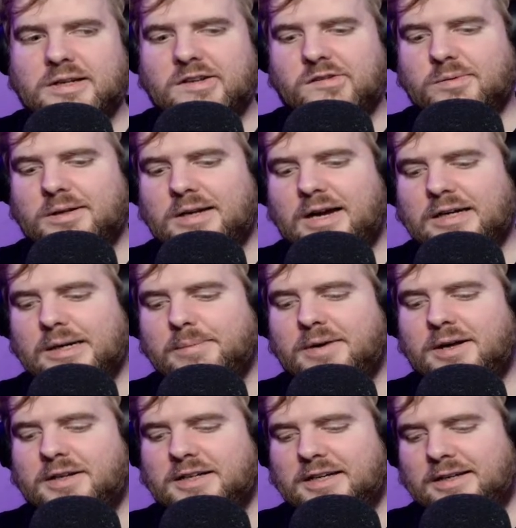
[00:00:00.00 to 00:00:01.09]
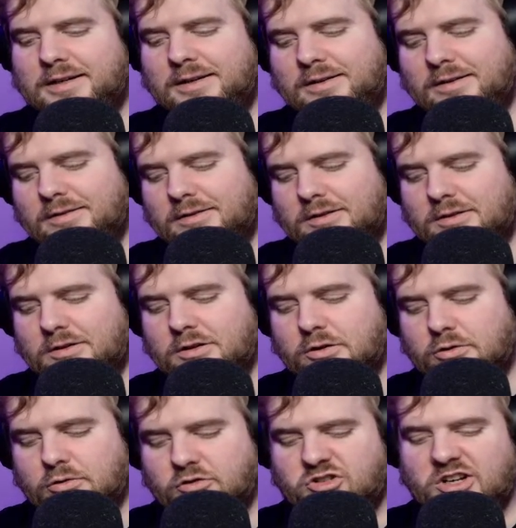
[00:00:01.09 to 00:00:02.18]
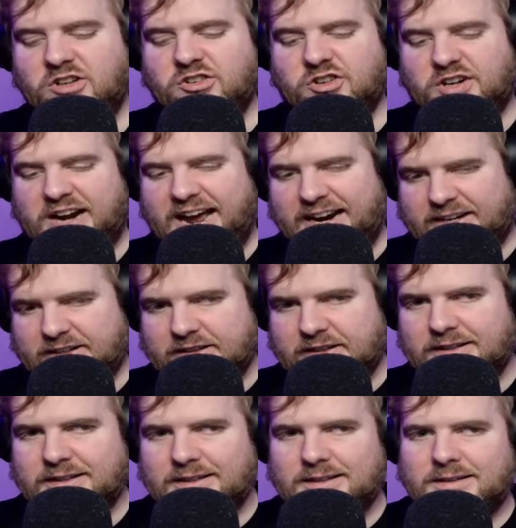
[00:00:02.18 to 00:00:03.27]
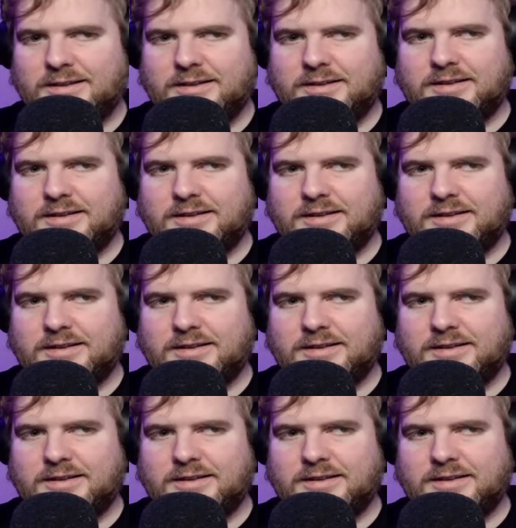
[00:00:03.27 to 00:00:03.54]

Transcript: this one? Akaman again? No, Ginger Hacker. All